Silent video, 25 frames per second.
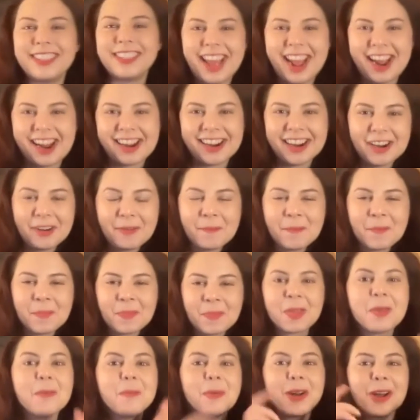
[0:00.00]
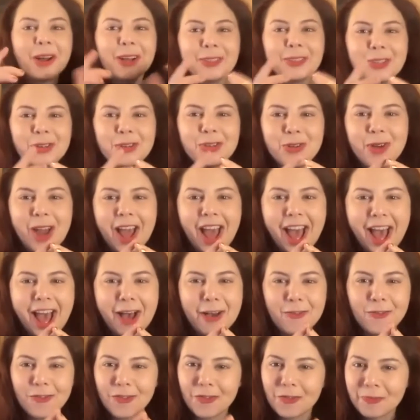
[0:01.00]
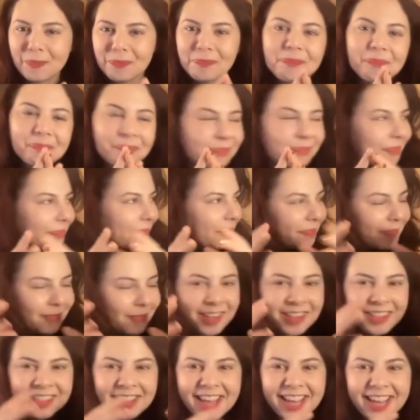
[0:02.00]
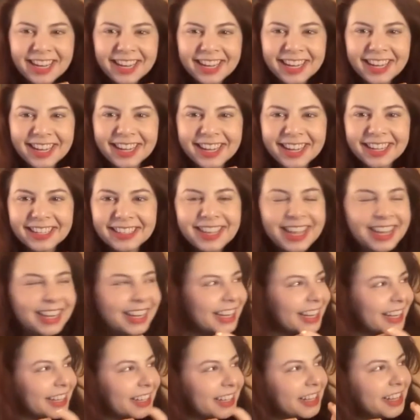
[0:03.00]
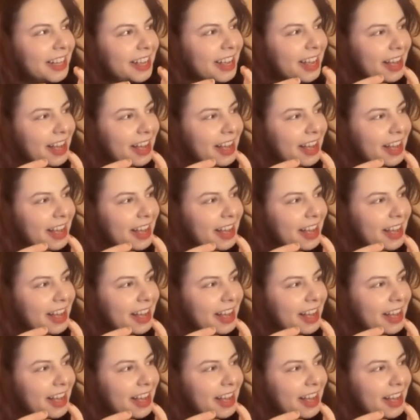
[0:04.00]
there, but also you have like a